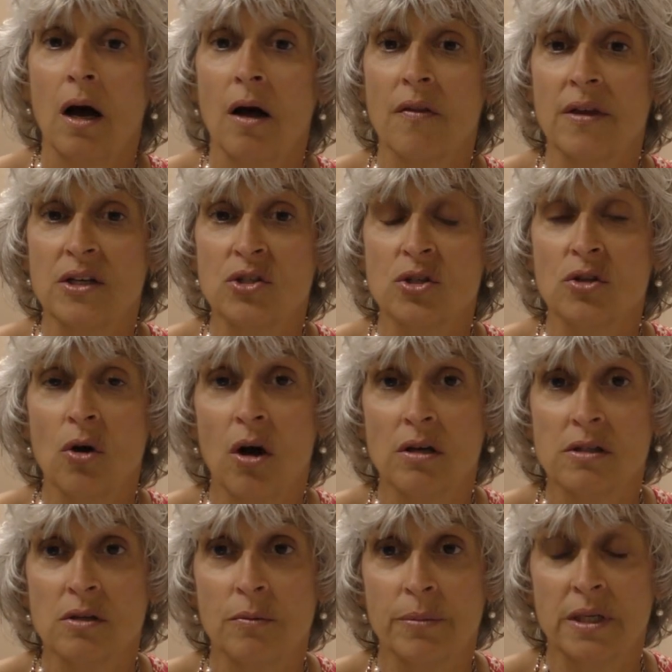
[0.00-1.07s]
they should
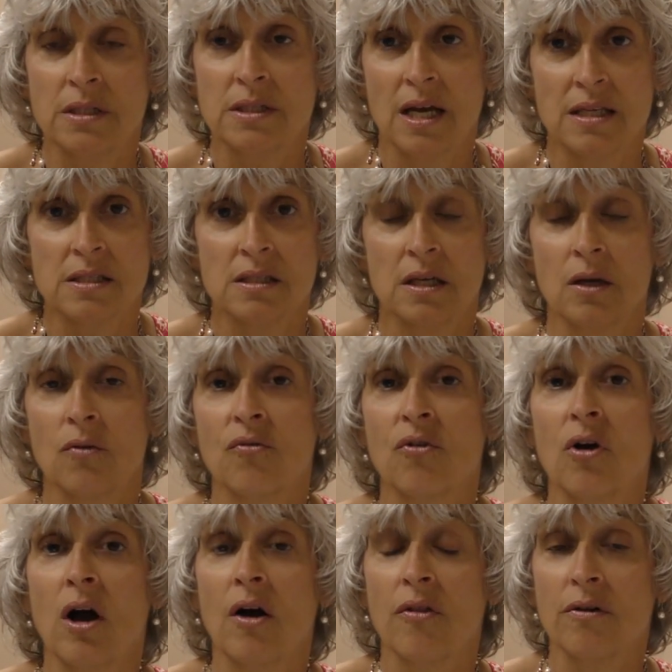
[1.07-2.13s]
also be testing
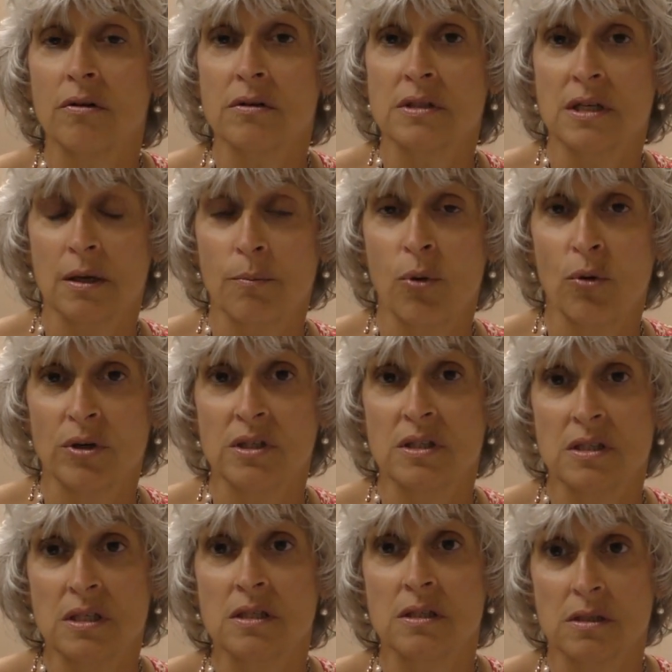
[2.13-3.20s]
for other tick-borne
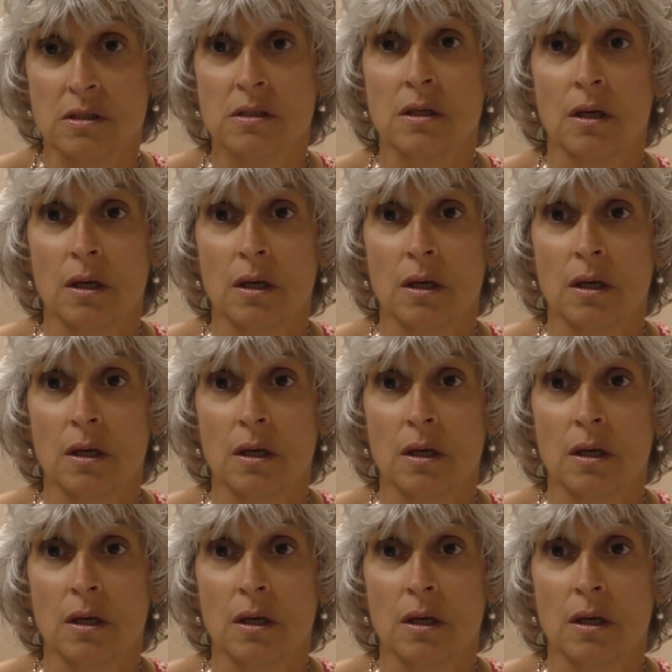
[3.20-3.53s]
diseases.